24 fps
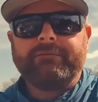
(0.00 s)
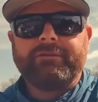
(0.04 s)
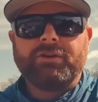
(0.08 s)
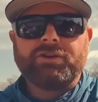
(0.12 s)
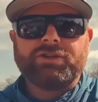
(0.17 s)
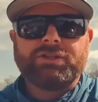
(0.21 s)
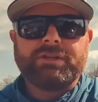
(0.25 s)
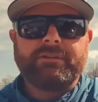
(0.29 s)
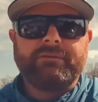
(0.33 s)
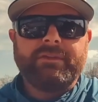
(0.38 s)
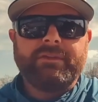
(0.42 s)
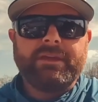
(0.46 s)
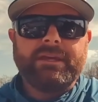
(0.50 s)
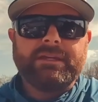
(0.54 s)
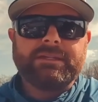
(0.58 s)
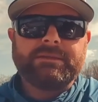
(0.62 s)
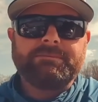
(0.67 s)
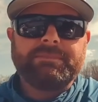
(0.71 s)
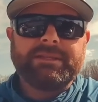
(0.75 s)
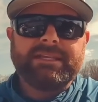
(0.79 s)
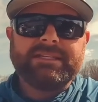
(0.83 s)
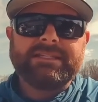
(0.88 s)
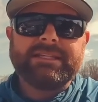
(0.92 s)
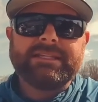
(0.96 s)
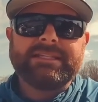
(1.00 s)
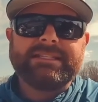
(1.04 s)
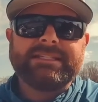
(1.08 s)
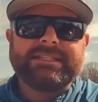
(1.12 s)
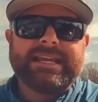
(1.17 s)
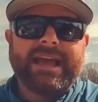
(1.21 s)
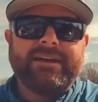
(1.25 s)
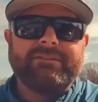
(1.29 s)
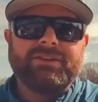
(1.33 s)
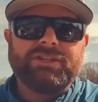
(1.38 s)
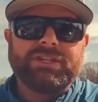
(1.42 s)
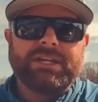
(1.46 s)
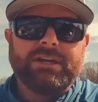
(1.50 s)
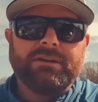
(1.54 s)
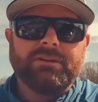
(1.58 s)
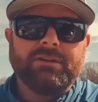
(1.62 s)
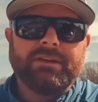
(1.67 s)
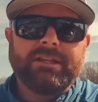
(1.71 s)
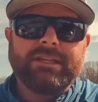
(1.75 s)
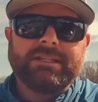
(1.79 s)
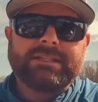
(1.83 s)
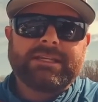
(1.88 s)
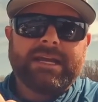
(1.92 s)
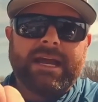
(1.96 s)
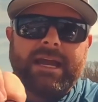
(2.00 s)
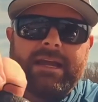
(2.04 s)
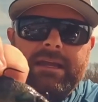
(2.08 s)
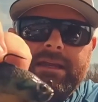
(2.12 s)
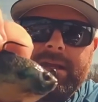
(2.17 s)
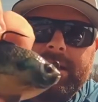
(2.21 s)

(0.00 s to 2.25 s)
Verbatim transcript: version of this, but this is the Savage Gear. Look at this guy.